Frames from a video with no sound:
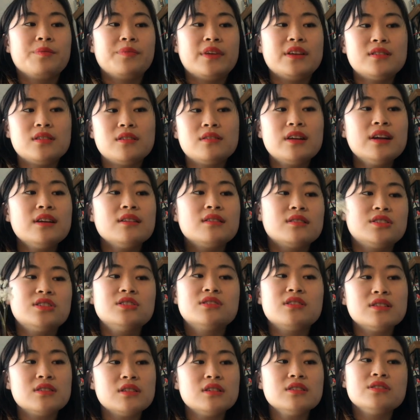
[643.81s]
It's all right,
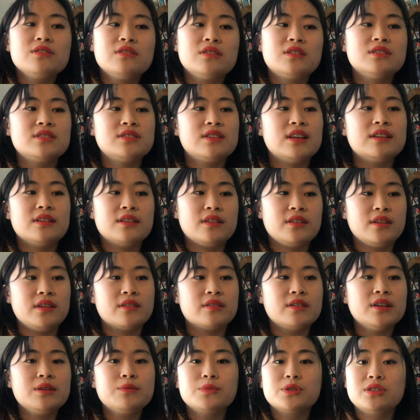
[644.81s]
just as long as you understand the
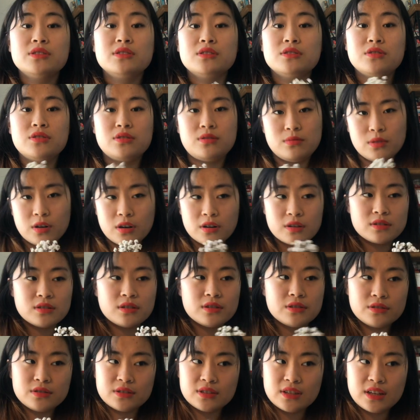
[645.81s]
theory, which isn't too hard to
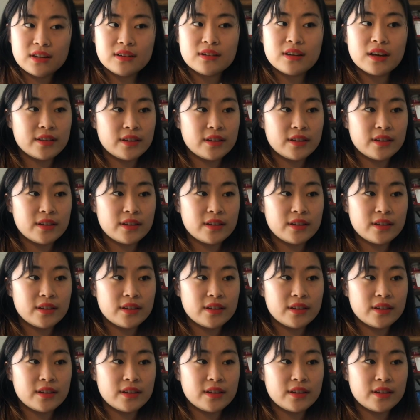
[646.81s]
understand.